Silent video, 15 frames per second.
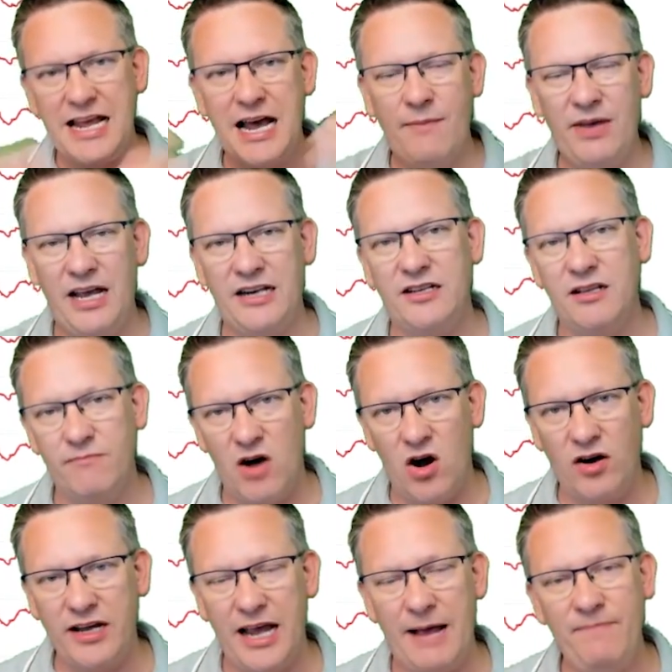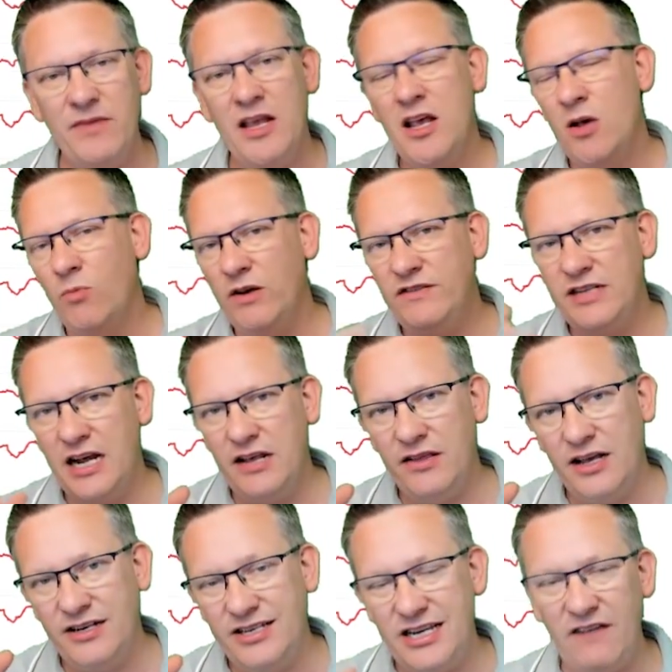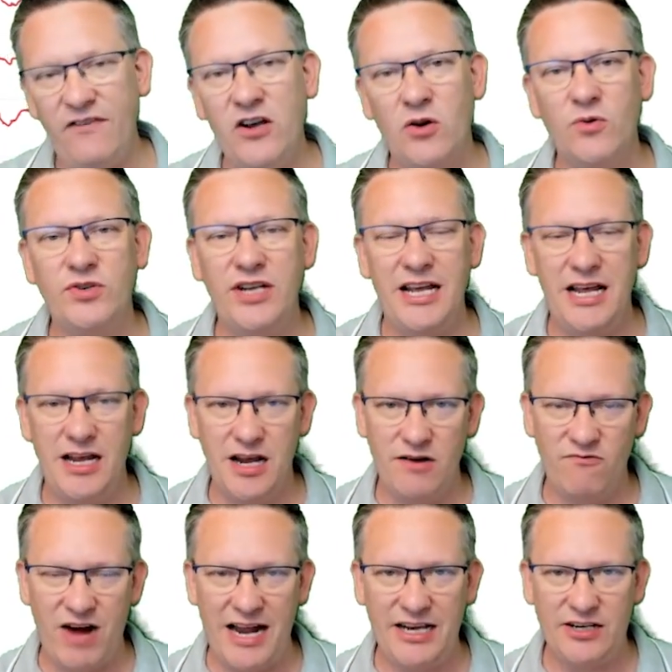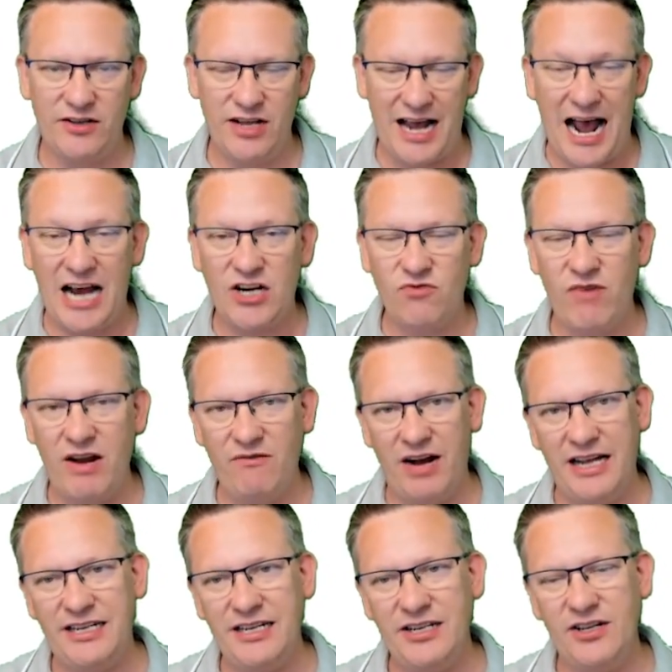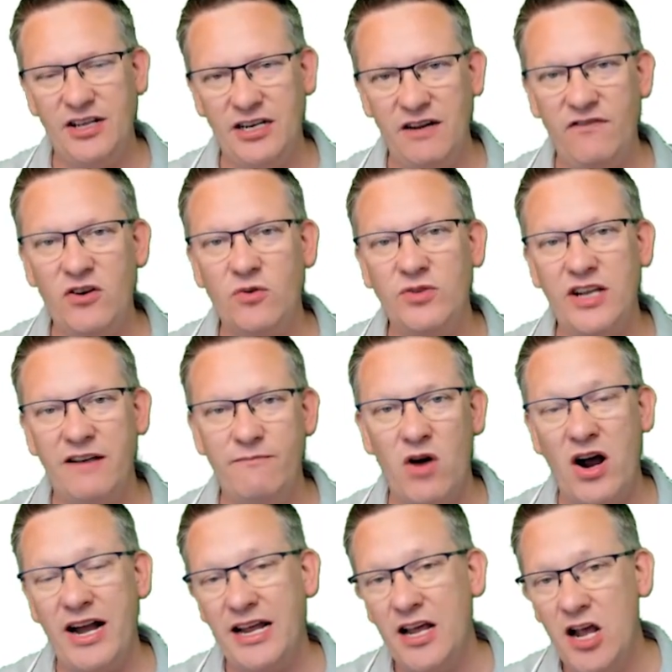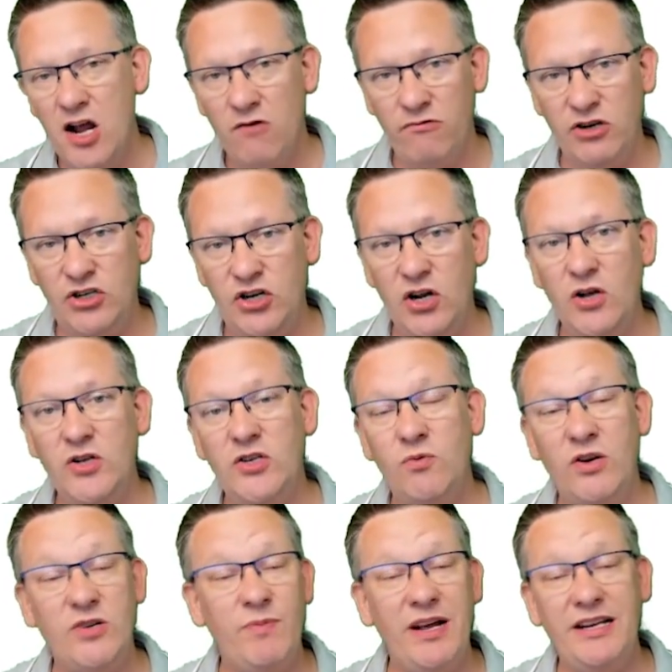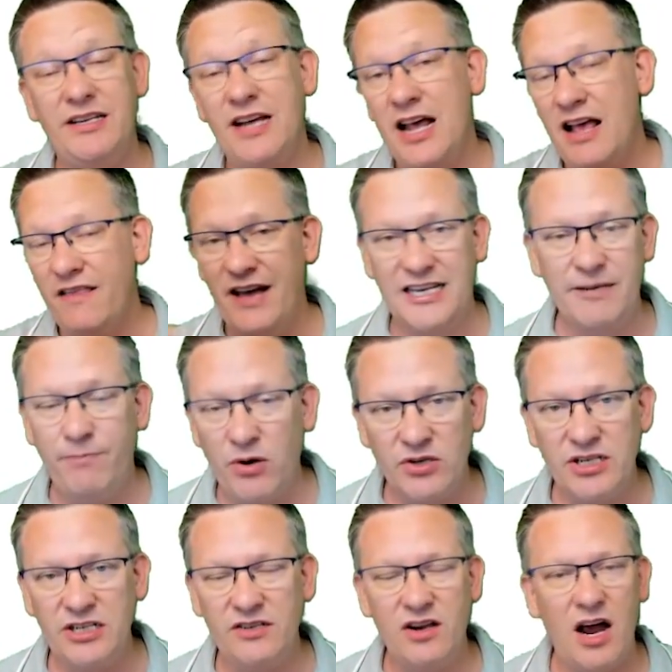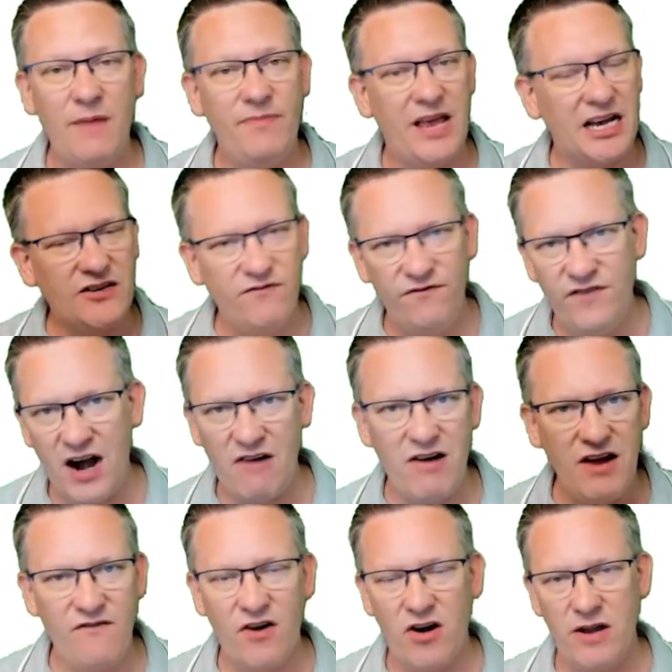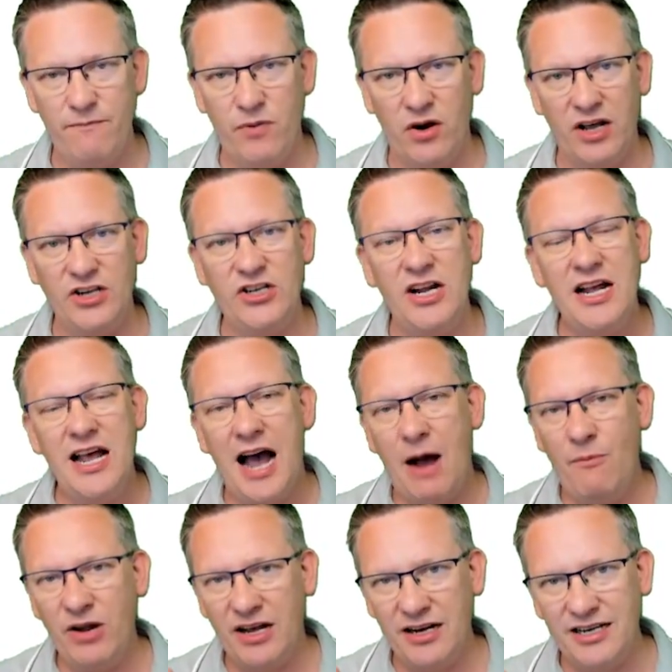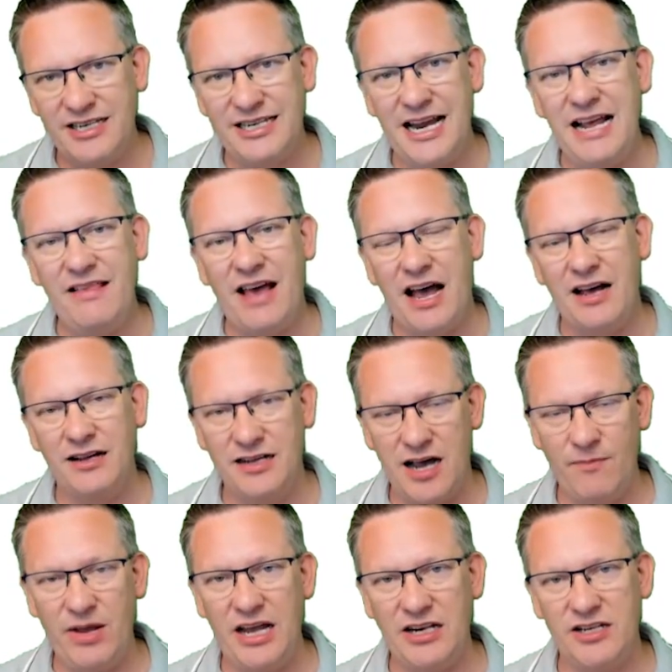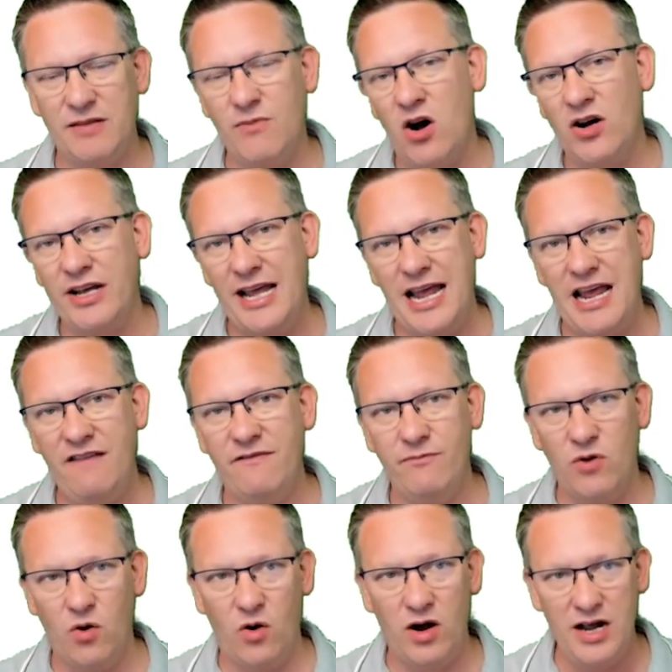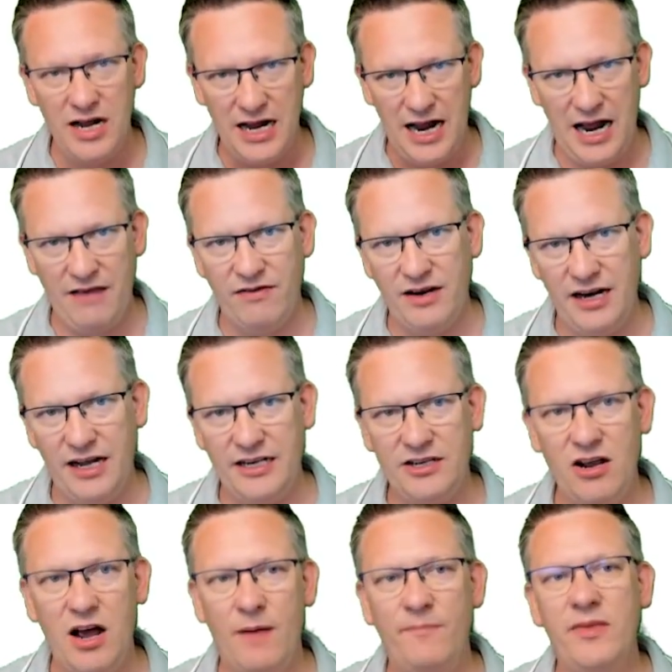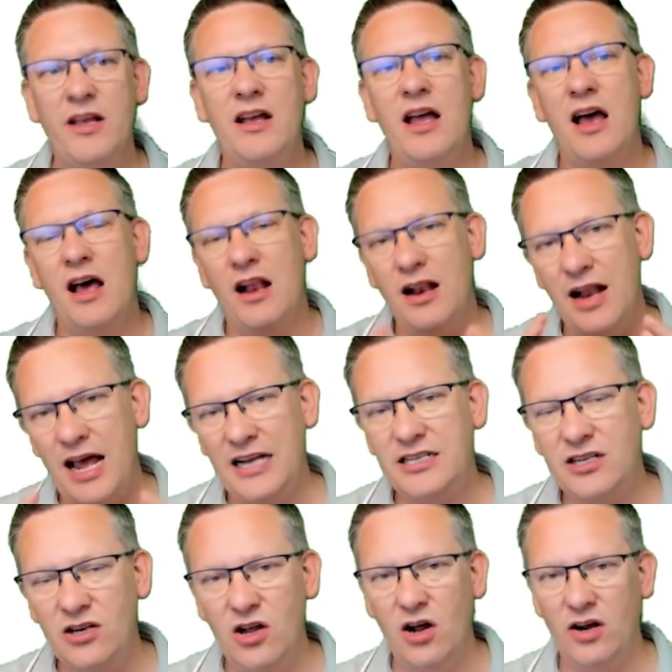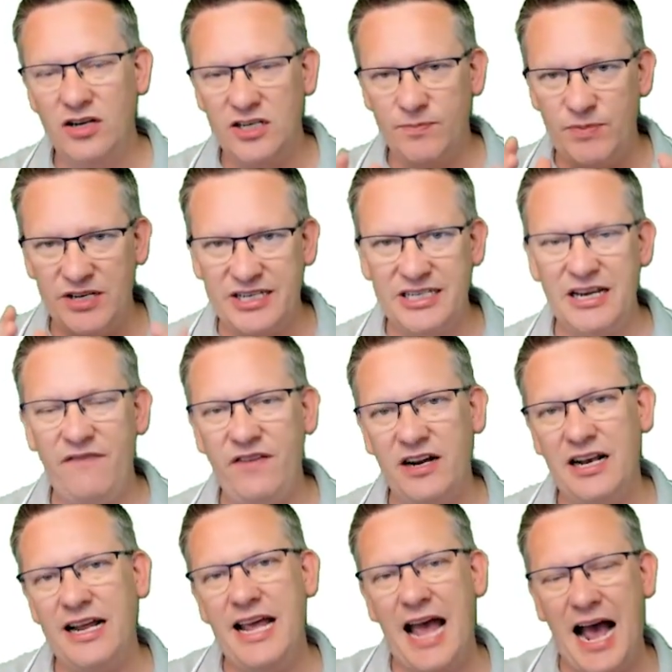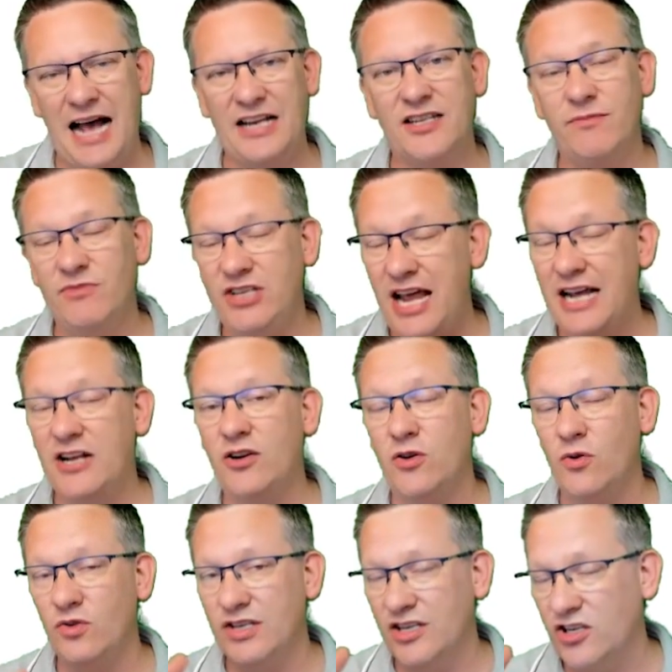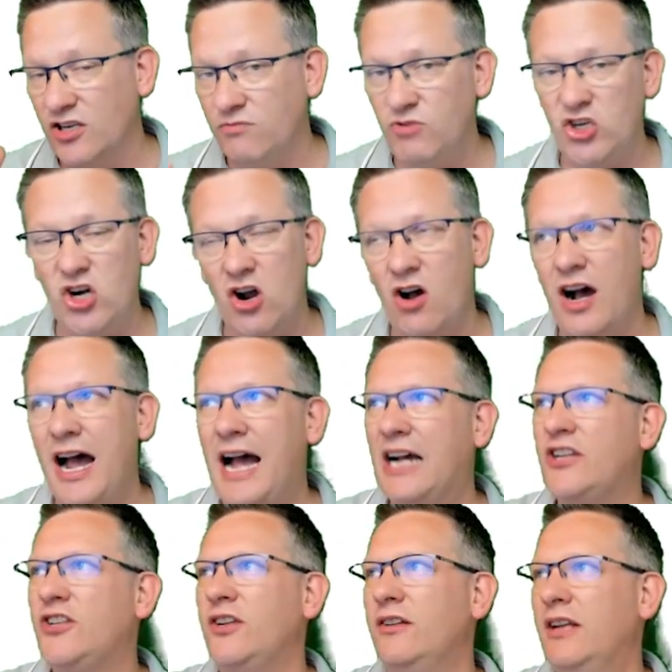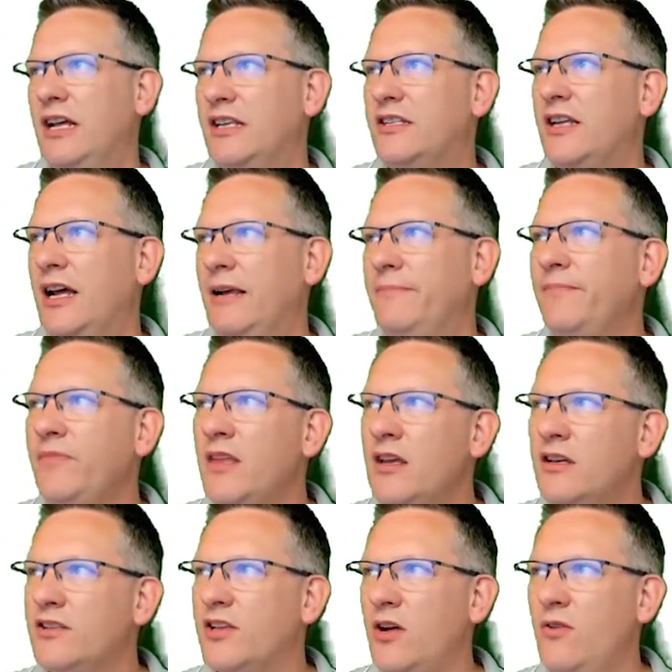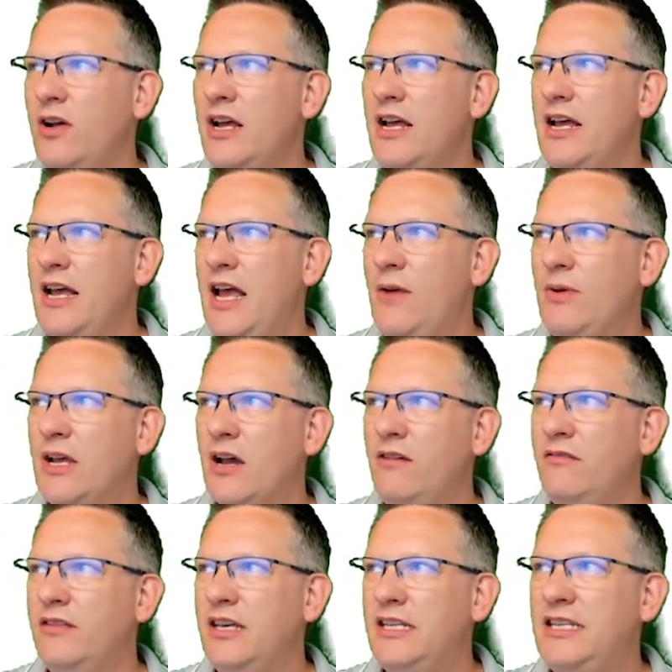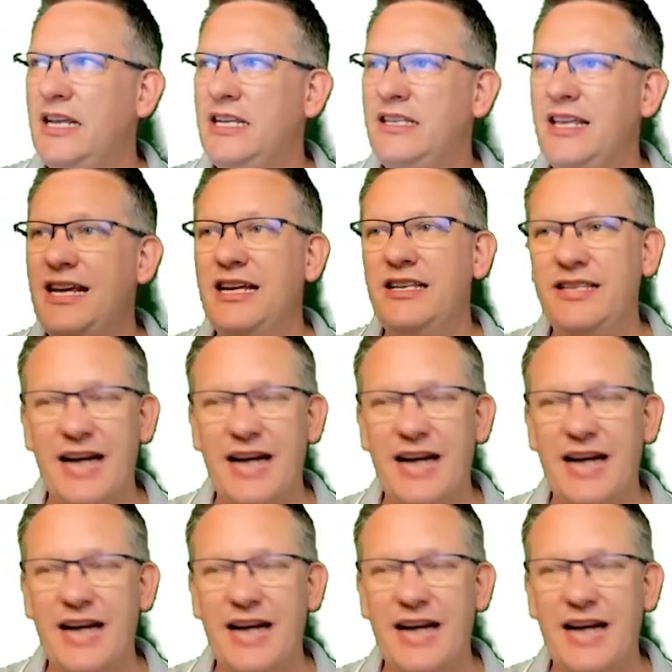coming into the market. We've seen the difficulty rate, the hash rate relating to the difficulty of mining reduce, which means that's a positive sign. That's very, very bullish, and we're going to see that coming into the market even more in the near term. Let's look specifically at some technicals and some chart action, let's say. So here we go. This is the